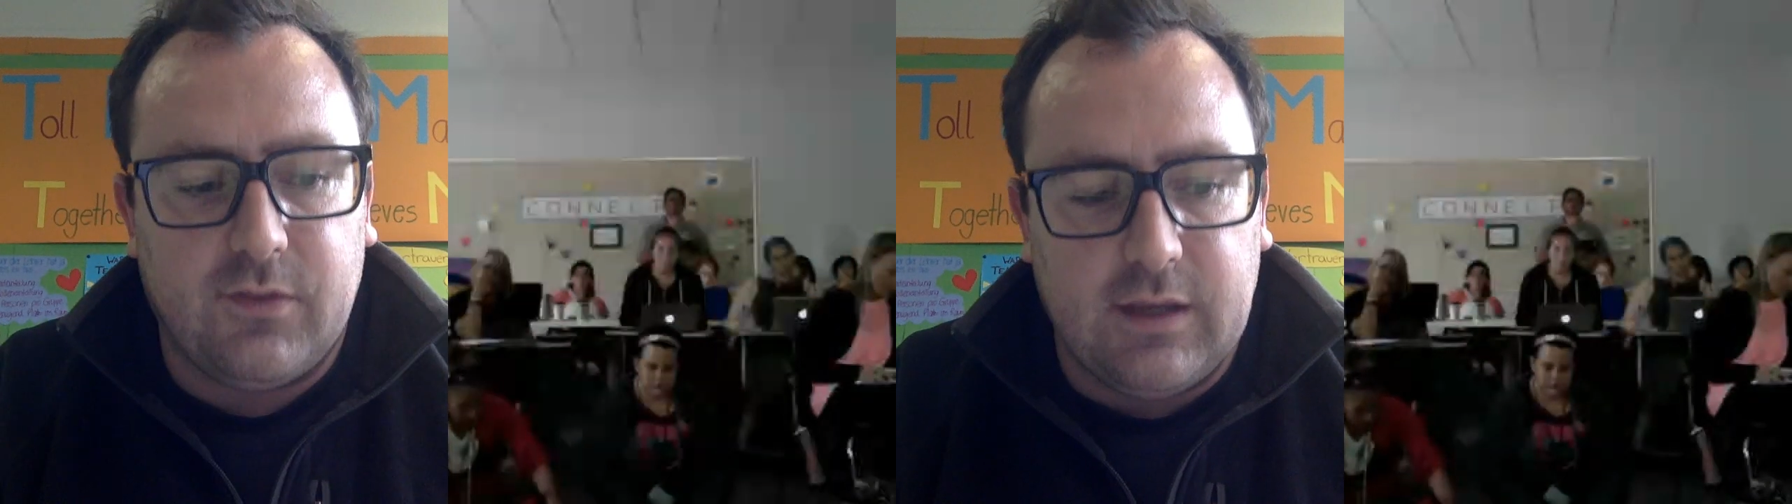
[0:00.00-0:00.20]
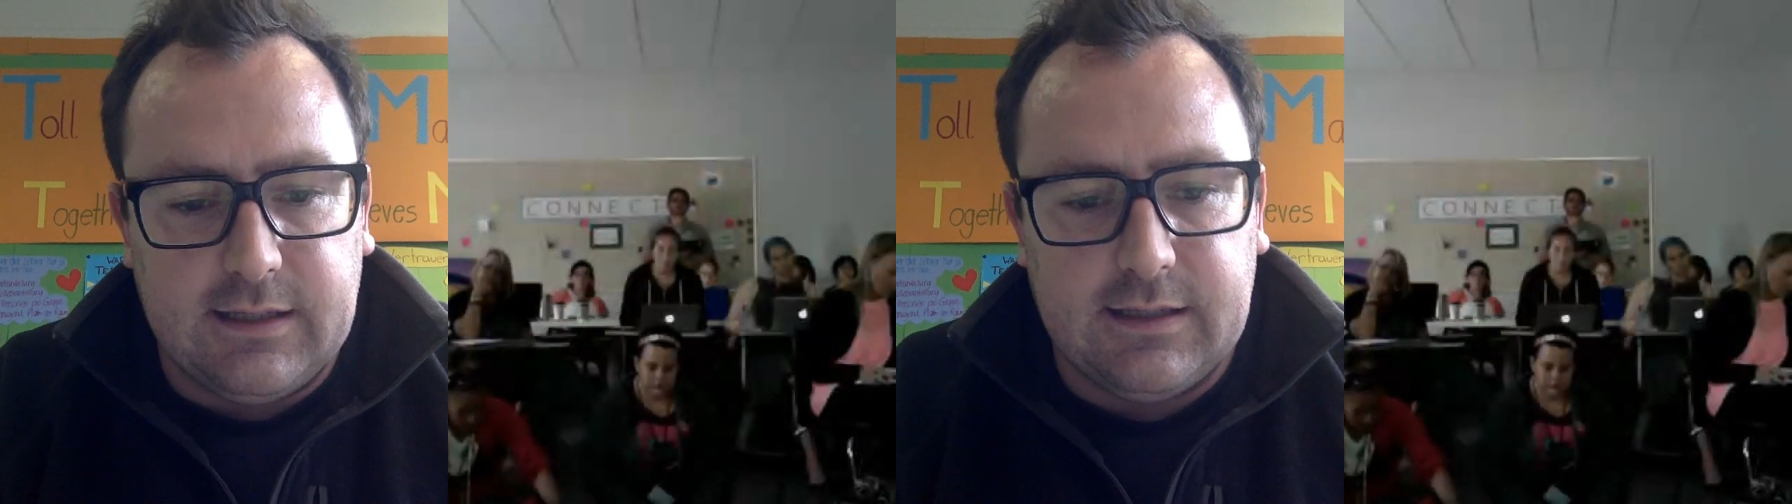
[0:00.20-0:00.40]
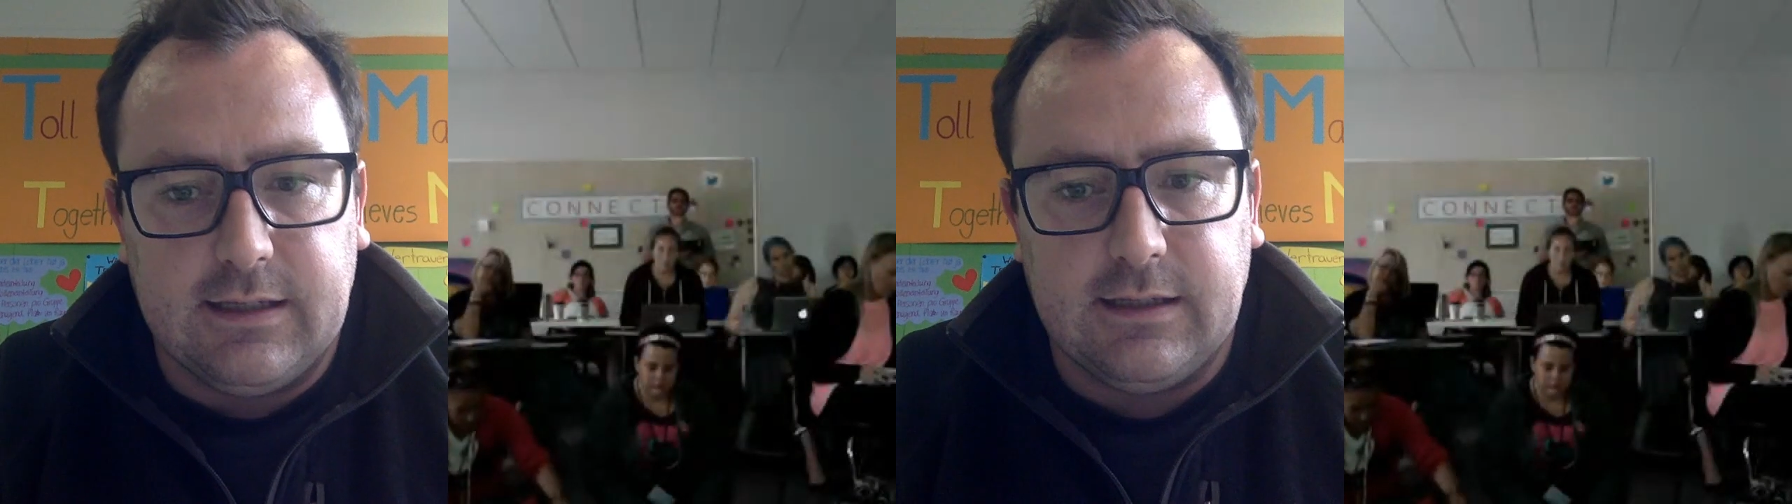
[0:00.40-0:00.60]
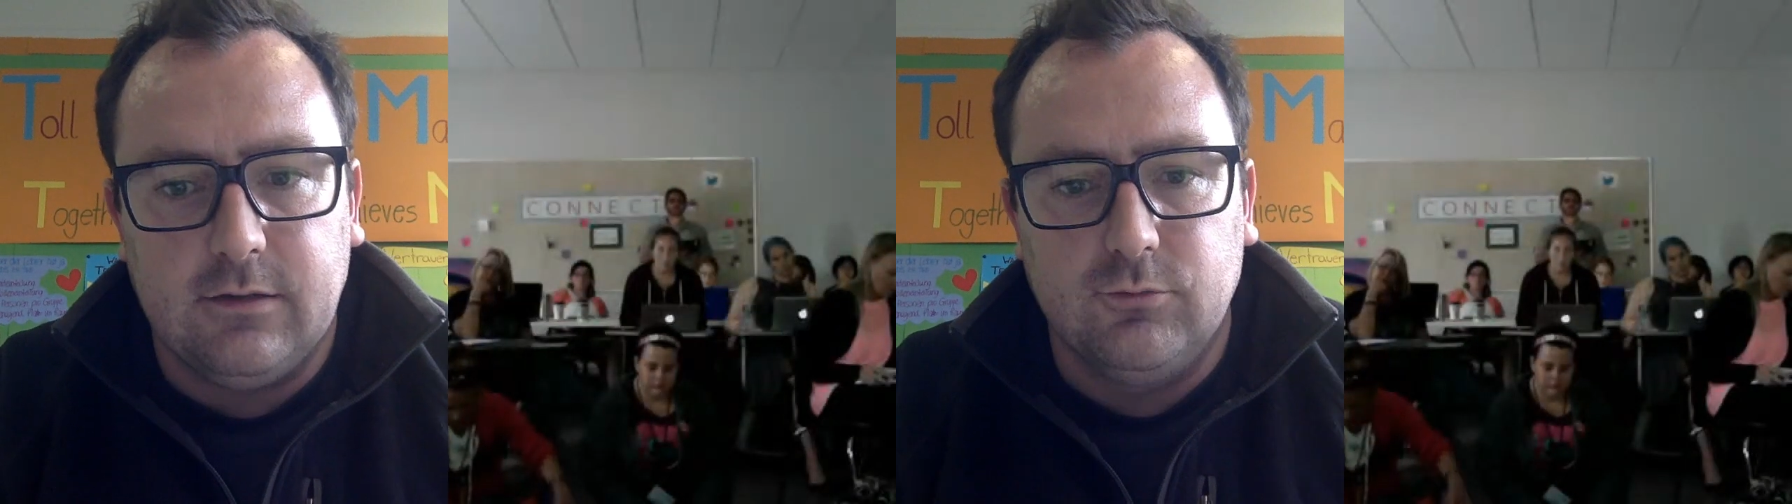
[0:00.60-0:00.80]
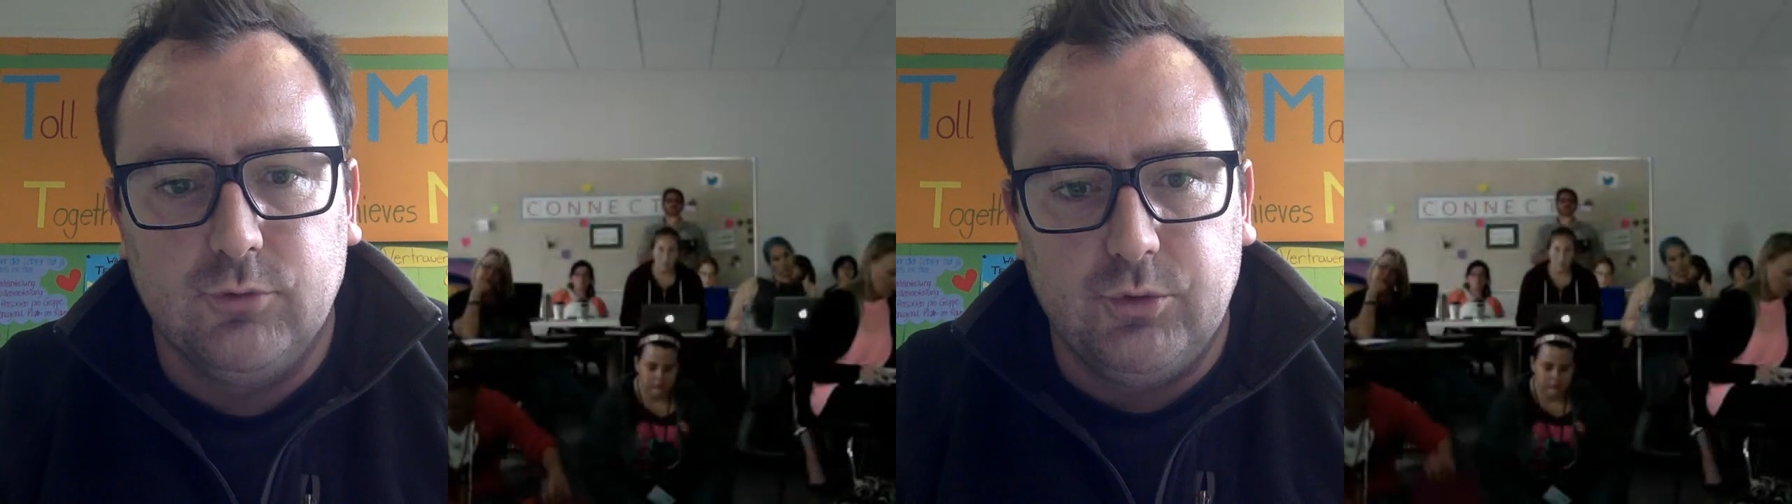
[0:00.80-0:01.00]
thinking
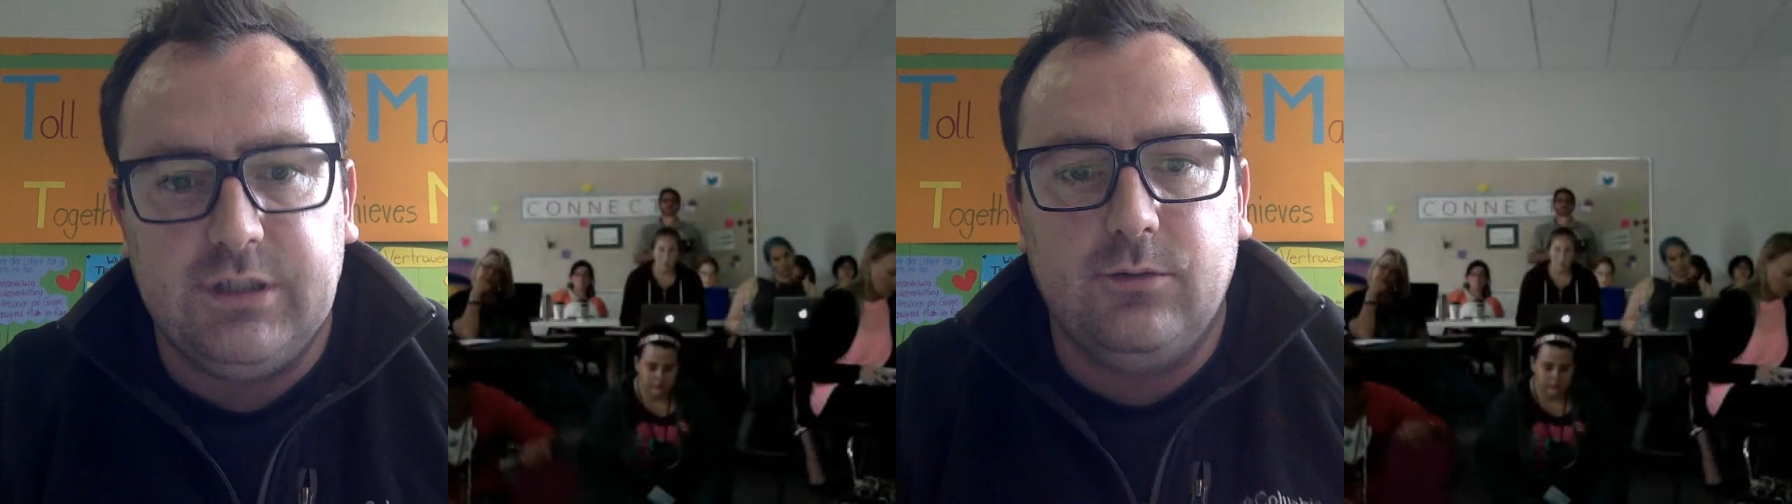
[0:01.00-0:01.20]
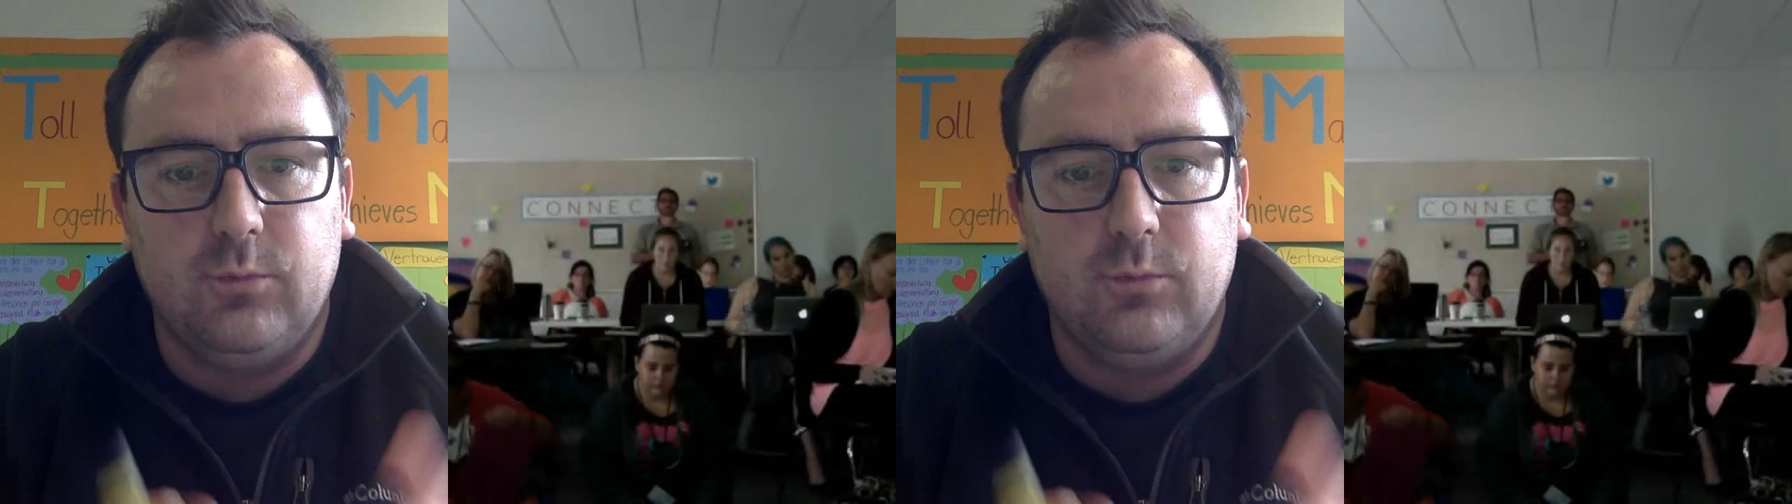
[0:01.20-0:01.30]
routine,